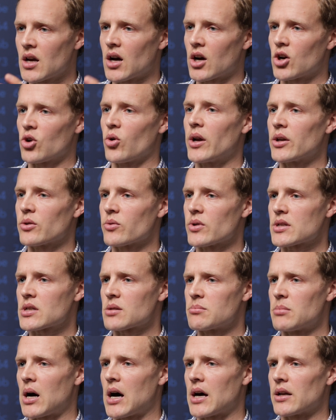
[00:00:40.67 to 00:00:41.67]
a credit
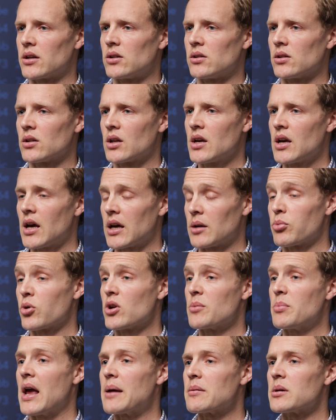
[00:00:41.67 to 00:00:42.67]
risk model and
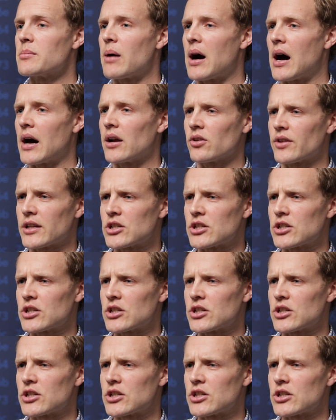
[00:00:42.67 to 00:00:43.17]
prepayment model